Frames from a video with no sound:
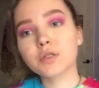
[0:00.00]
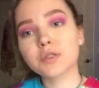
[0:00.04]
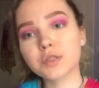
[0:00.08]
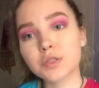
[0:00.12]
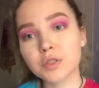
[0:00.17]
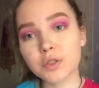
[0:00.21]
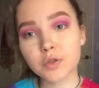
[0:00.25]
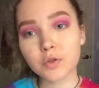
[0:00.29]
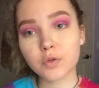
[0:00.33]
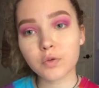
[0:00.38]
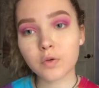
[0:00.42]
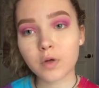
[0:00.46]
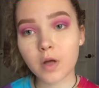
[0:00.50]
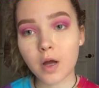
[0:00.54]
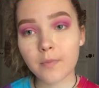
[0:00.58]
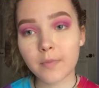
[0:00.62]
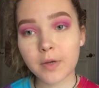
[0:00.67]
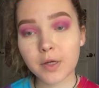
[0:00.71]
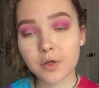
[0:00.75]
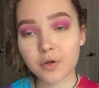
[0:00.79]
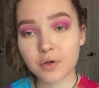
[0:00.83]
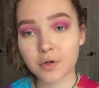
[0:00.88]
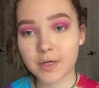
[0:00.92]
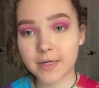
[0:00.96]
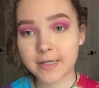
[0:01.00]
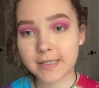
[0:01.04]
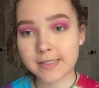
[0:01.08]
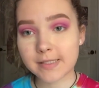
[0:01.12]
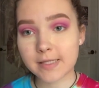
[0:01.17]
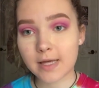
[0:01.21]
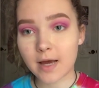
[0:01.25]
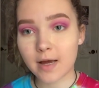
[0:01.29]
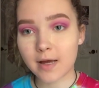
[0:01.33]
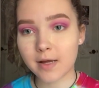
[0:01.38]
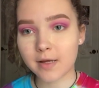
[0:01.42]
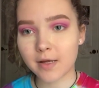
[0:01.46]
To cut my crease,
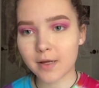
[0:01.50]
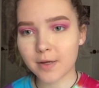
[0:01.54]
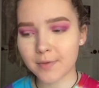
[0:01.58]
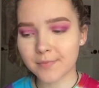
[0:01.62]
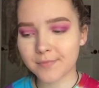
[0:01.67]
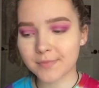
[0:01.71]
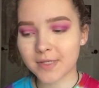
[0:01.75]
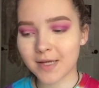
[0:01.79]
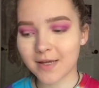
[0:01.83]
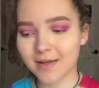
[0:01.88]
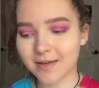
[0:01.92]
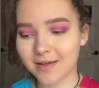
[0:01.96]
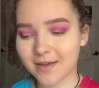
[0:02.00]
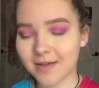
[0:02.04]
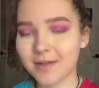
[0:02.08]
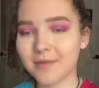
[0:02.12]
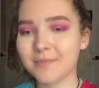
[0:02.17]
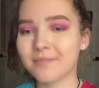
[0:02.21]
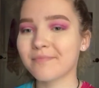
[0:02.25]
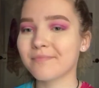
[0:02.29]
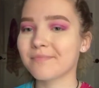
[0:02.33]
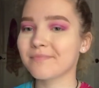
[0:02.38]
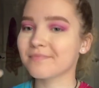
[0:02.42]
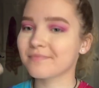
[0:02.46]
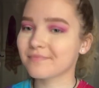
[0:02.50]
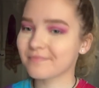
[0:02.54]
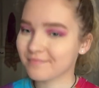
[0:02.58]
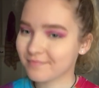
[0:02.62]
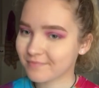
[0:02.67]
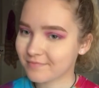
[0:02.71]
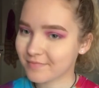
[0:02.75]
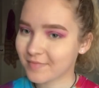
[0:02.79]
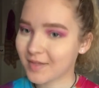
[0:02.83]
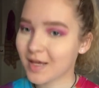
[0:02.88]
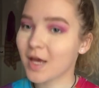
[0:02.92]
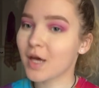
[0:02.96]
I am taking
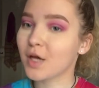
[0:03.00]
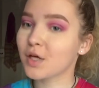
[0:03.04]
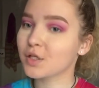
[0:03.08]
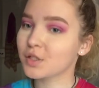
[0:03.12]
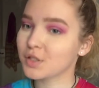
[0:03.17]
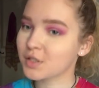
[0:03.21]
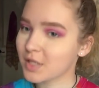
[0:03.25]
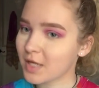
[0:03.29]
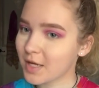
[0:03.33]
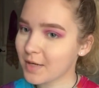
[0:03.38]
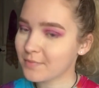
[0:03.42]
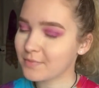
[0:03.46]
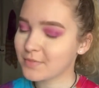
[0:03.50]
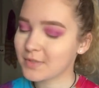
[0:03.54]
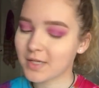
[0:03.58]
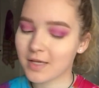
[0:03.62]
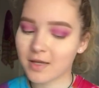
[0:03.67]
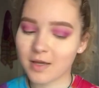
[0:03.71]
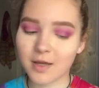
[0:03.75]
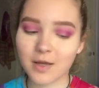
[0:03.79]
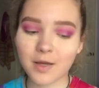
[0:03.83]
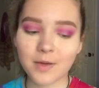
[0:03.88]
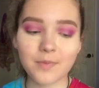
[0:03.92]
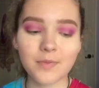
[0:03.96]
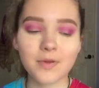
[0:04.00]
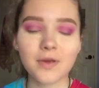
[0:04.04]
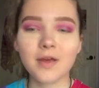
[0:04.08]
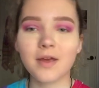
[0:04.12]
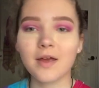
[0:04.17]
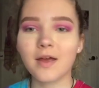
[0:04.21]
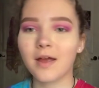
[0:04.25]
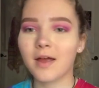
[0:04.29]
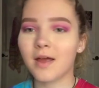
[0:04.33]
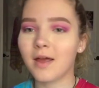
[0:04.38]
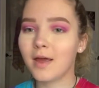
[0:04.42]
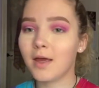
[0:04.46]
Shape Tape
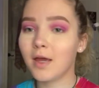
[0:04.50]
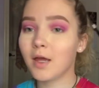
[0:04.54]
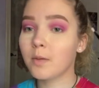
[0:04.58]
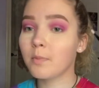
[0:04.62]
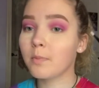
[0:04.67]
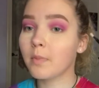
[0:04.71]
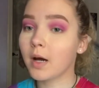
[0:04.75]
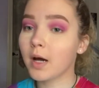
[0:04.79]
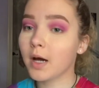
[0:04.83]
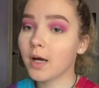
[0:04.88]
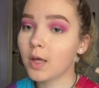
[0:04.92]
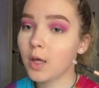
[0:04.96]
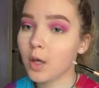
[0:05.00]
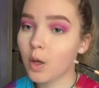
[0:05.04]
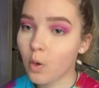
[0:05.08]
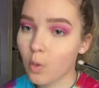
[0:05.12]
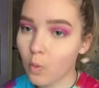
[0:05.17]
and my